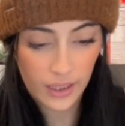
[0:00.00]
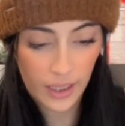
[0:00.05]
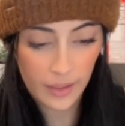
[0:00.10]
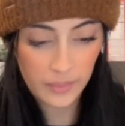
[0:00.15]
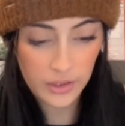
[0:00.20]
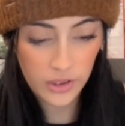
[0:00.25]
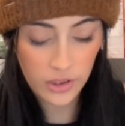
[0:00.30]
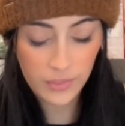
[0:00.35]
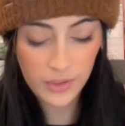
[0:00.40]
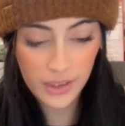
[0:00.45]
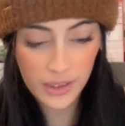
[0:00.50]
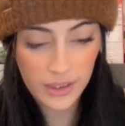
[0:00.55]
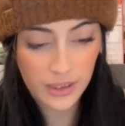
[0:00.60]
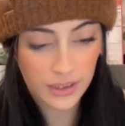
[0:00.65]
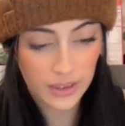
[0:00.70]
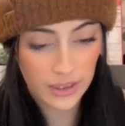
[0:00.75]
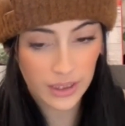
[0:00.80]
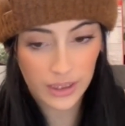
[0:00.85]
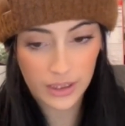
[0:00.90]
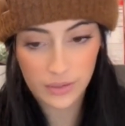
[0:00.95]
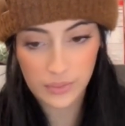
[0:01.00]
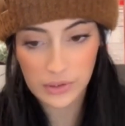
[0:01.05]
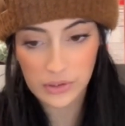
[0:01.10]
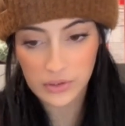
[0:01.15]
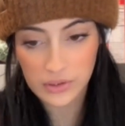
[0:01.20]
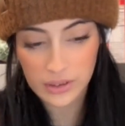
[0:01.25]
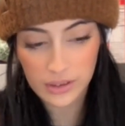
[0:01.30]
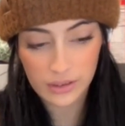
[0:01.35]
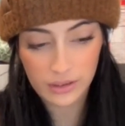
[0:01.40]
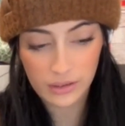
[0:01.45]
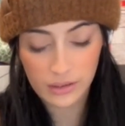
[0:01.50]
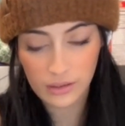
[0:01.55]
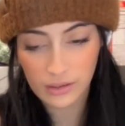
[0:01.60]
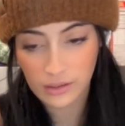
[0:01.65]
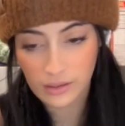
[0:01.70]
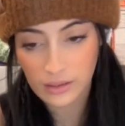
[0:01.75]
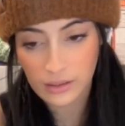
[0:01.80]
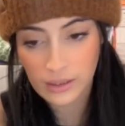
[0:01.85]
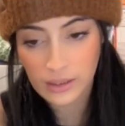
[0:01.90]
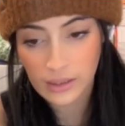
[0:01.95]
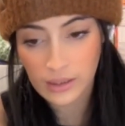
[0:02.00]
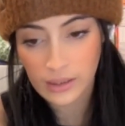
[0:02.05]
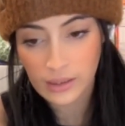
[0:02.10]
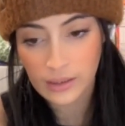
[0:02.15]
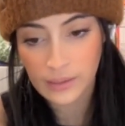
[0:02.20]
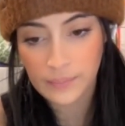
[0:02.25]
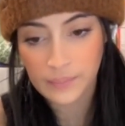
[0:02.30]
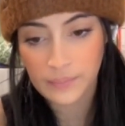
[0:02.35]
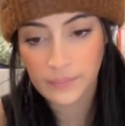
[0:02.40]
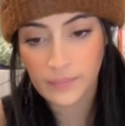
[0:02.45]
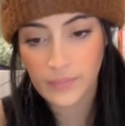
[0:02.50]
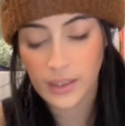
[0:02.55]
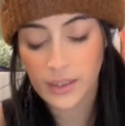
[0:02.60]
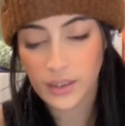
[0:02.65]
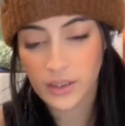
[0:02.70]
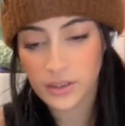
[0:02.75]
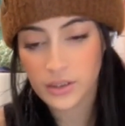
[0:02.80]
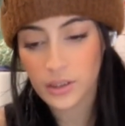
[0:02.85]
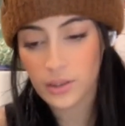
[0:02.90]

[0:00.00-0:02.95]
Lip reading: I'm assuming this is teaspoons. There's